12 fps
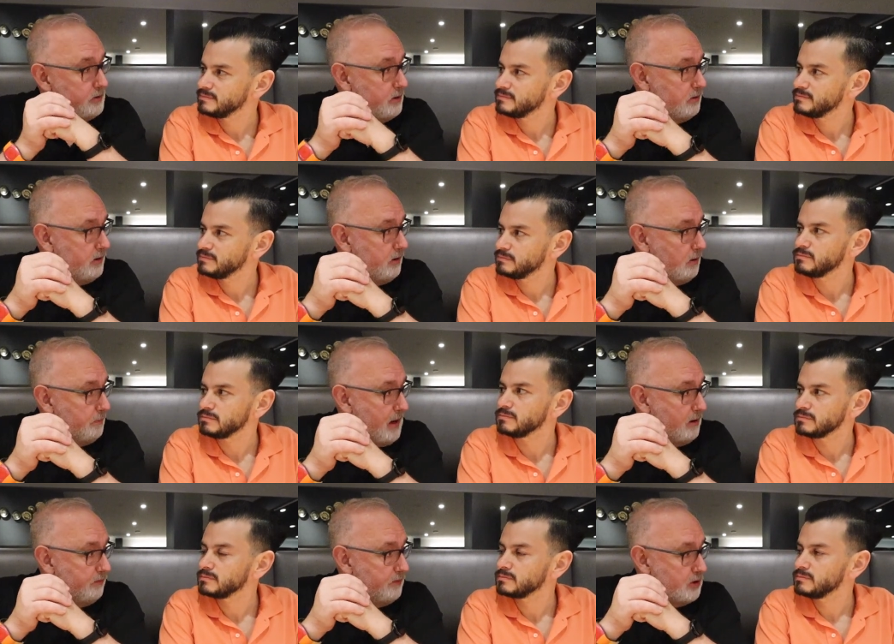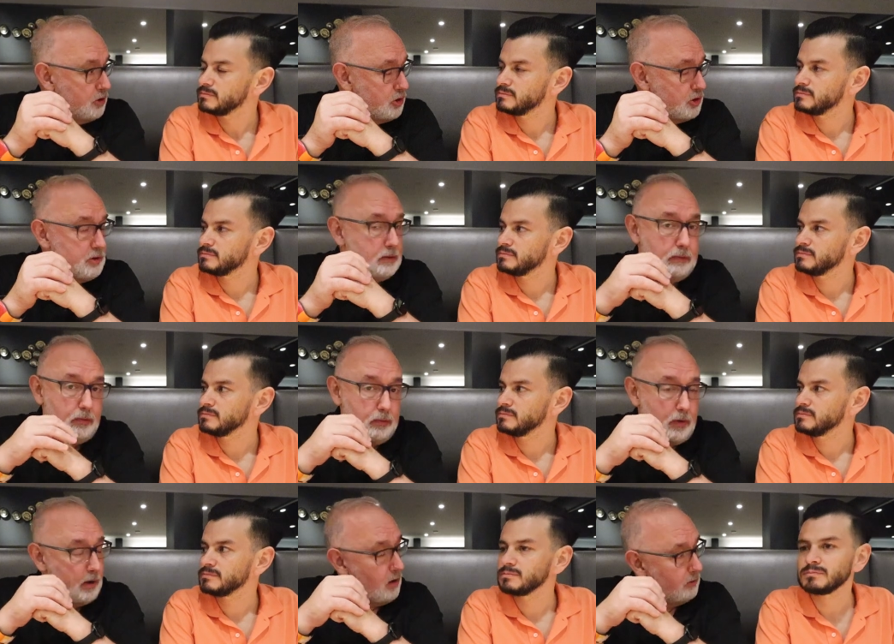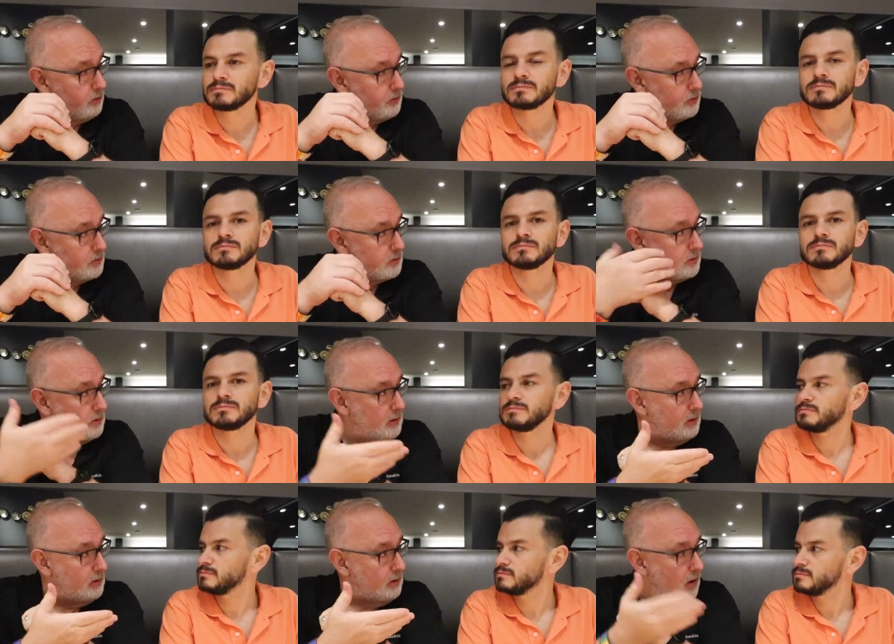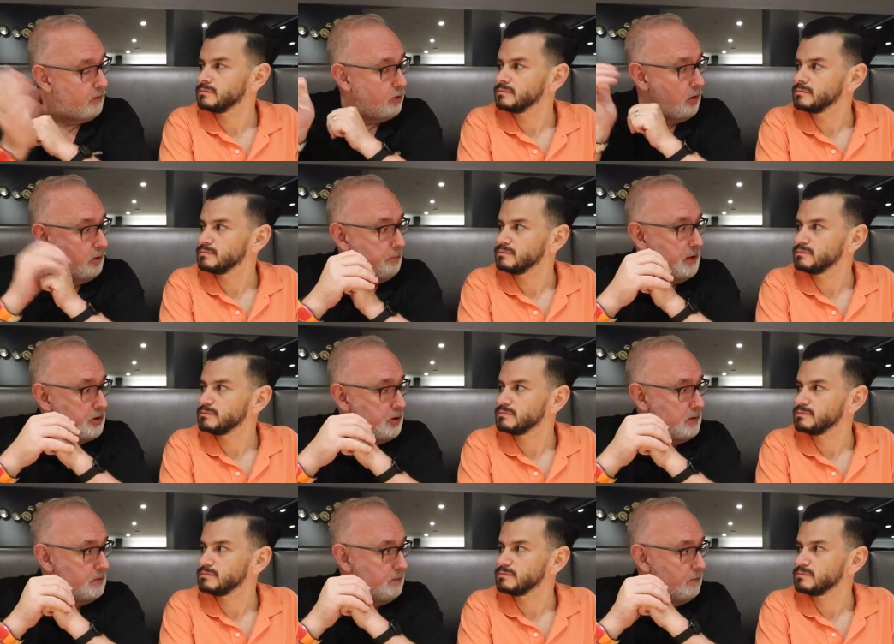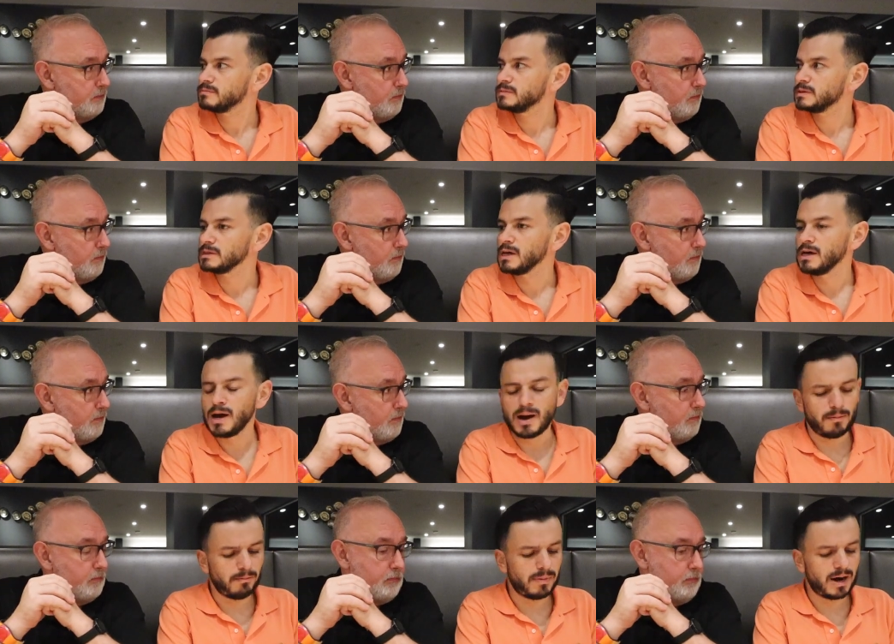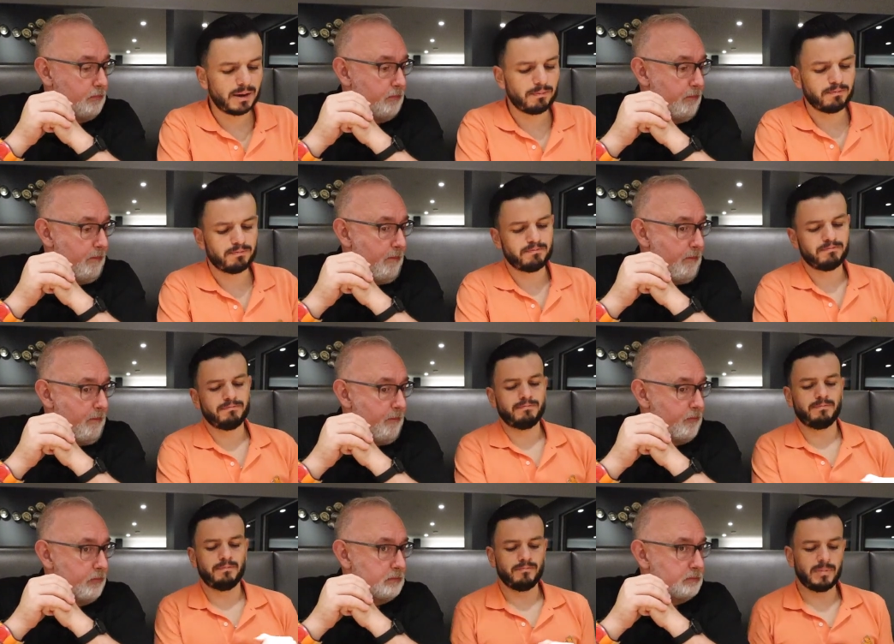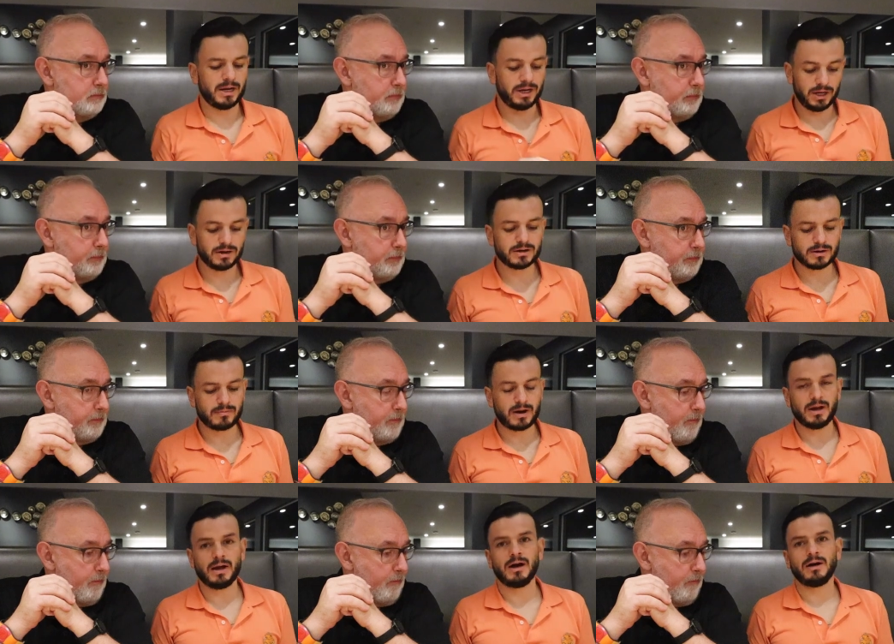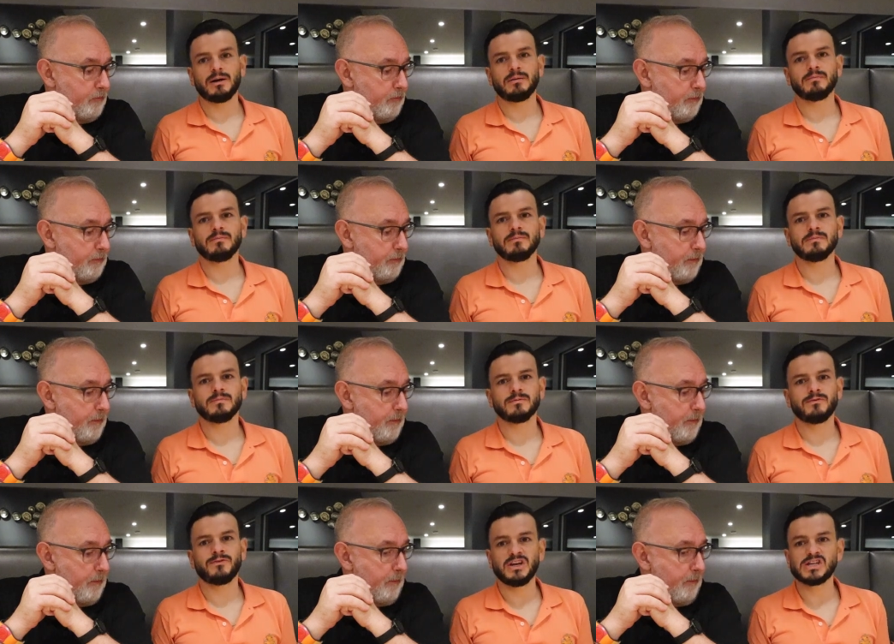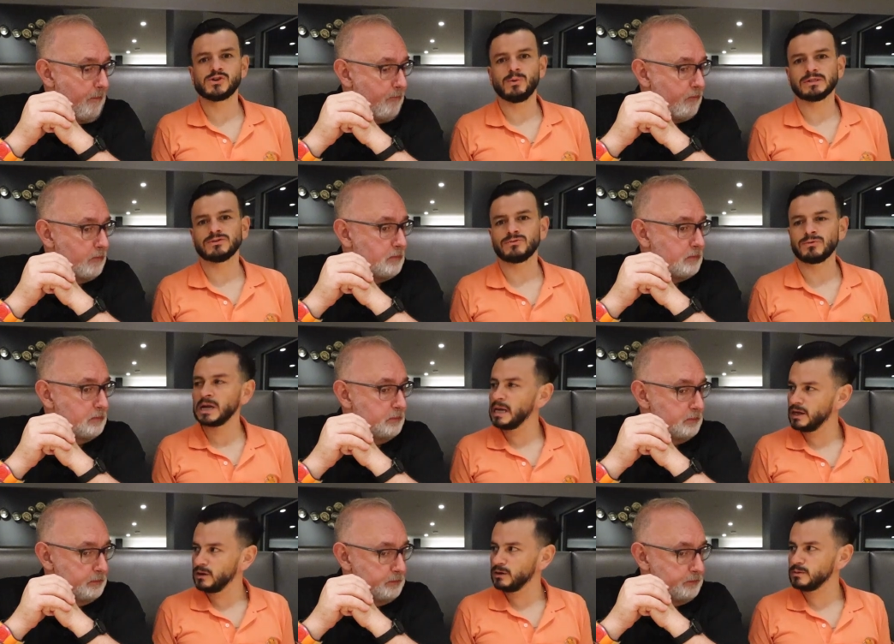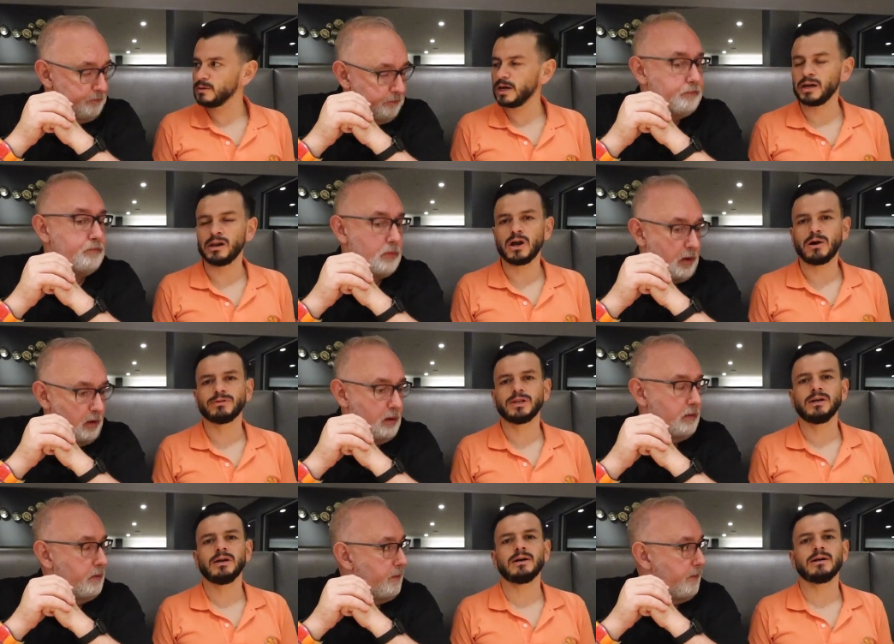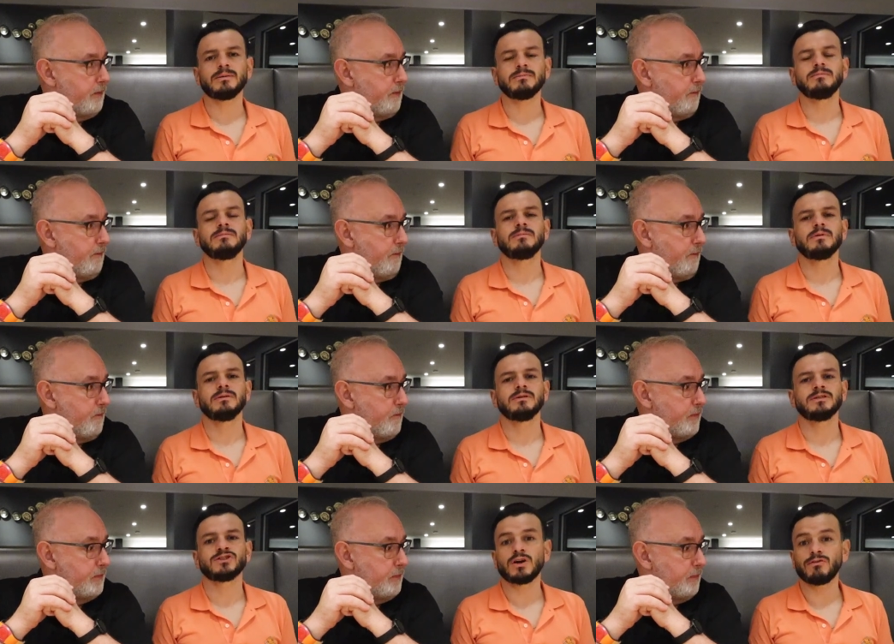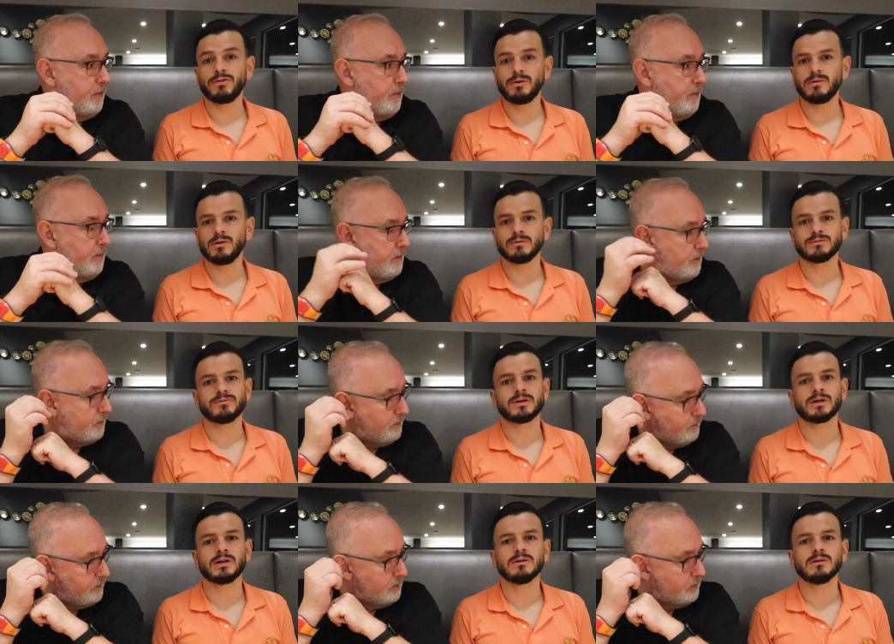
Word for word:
Speaker 1: dinner here at Paddlefish. Juan Carlos. overall impression? My
Speaker 2: my dinner, my um, fish was really good. I loved the, um, the stuffing, it was very